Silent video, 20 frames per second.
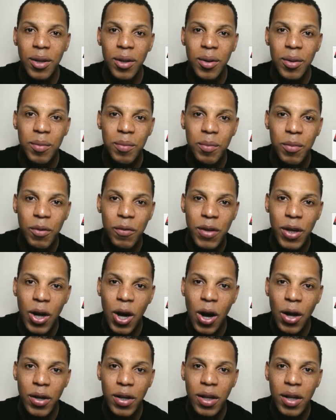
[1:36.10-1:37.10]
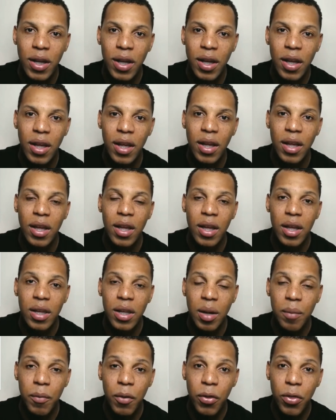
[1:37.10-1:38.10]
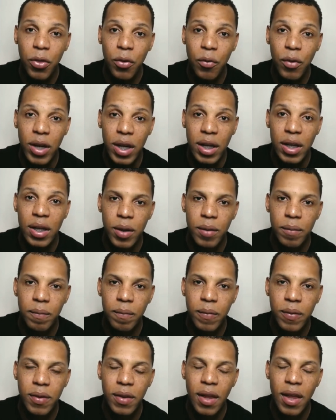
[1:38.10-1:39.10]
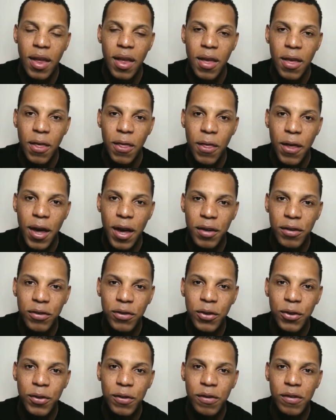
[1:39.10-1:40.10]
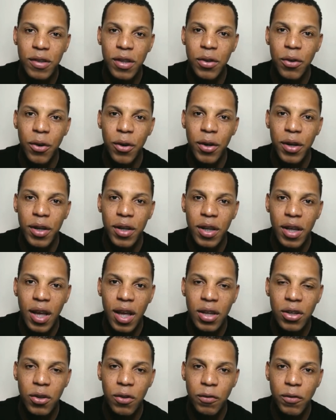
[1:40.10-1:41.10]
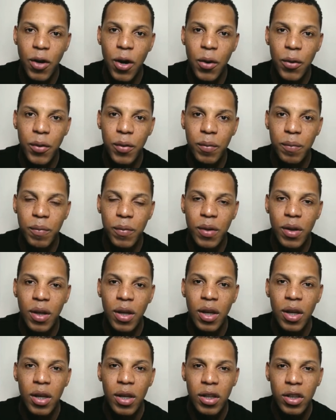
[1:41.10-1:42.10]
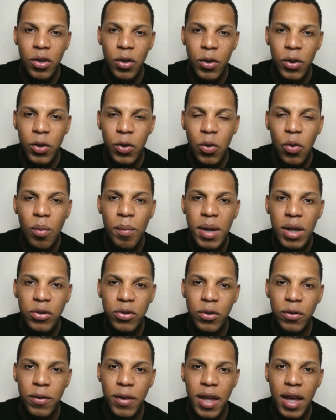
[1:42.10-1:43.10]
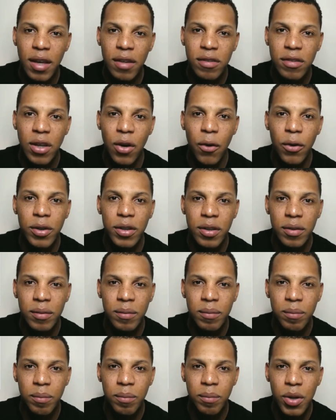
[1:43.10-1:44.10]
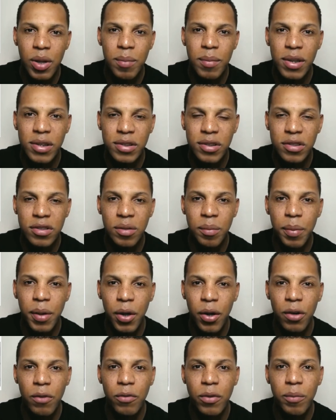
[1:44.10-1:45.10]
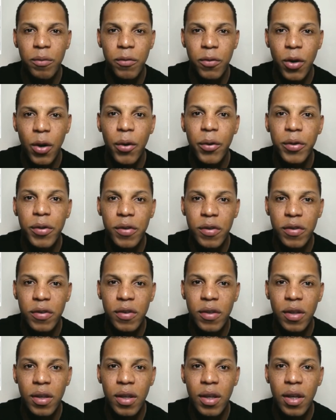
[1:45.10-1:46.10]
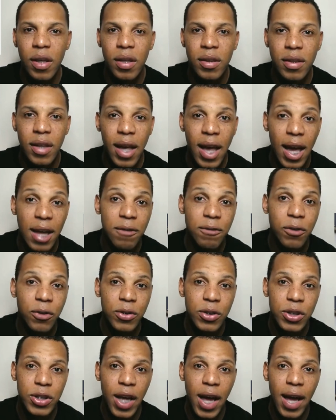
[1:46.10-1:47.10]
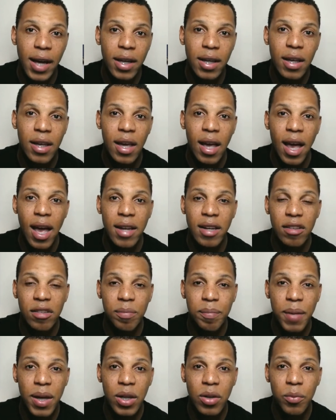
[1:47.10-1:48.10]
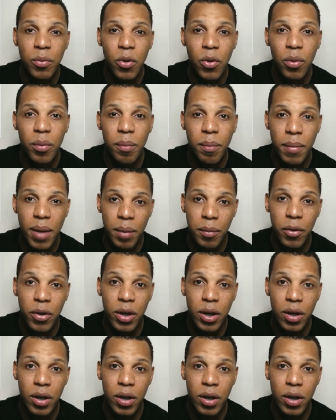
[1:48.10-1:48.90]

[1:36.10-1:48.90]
Moving on. Number three, things to consider in your phone. There are two major things that are pretty much disappearing from phones: the headphone jack and expandable memory.